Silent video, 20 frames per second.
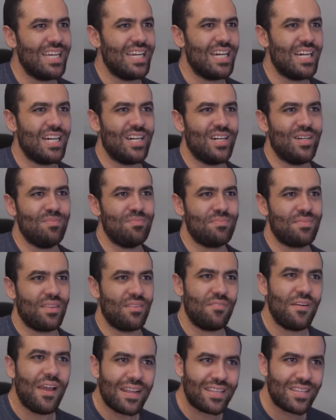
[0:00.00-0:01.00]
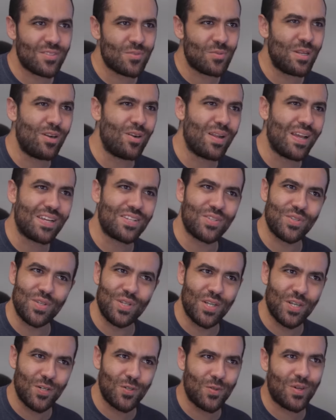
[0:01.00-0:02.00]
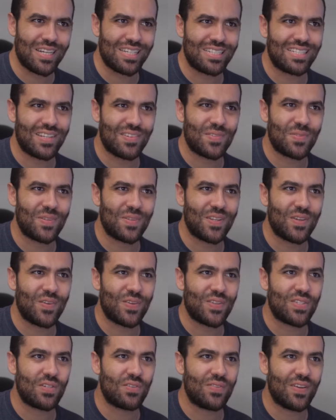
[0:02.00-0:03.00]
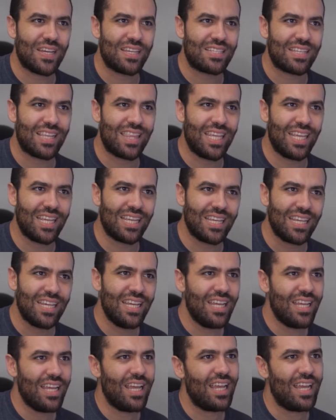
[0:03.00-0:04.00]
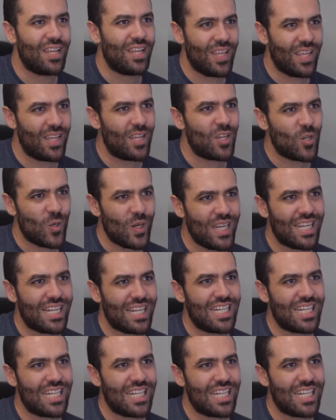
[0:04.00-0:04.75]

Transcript: Um, the fact is, we don't actually know why stuff's been going so fast. I think a, a quite